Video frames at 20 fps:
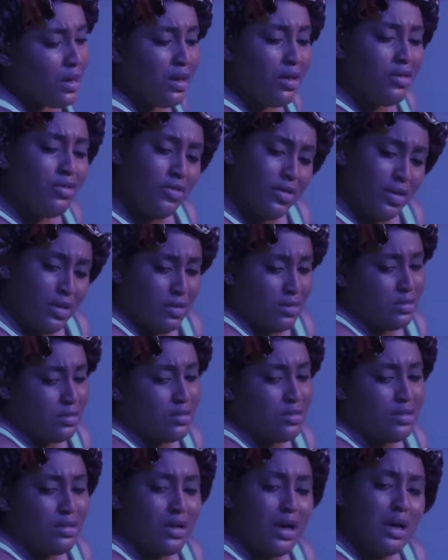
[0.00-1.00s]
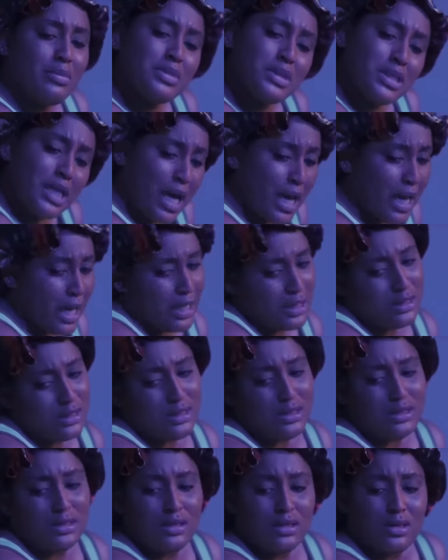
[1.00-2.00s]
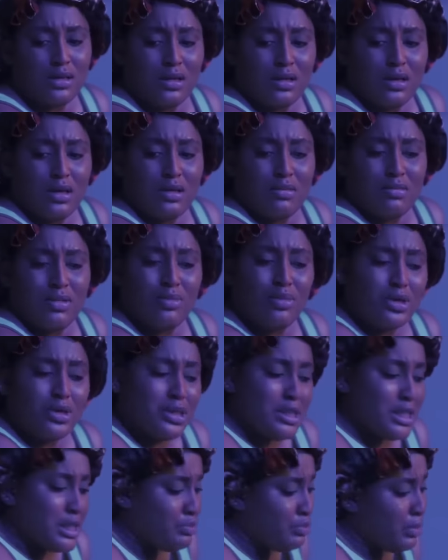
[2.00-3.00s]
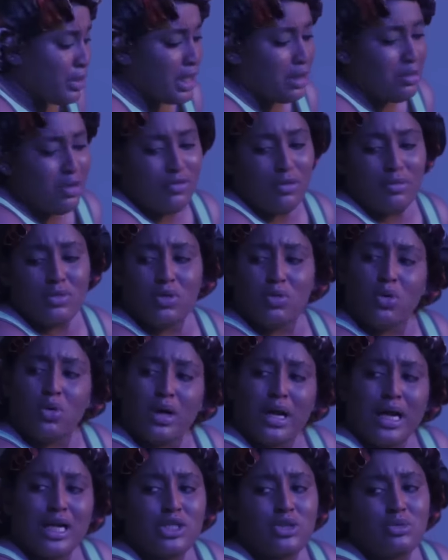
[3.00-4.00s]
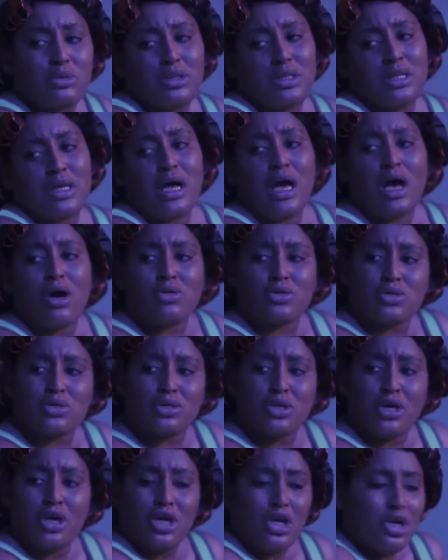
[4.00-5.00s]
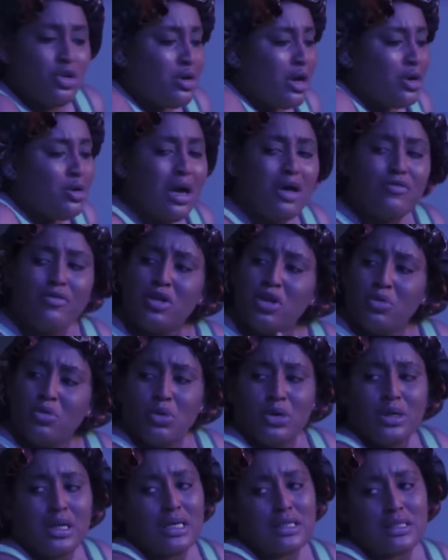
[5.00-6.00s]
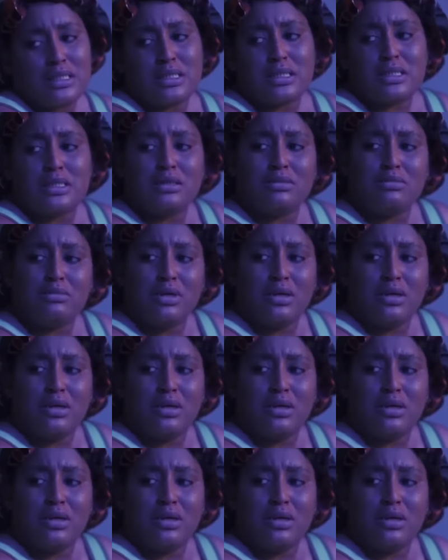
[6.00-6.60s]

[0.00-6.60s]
Ife, I'm tired. My body is paining me from the work I do in the house. You know I don't have anyone assisting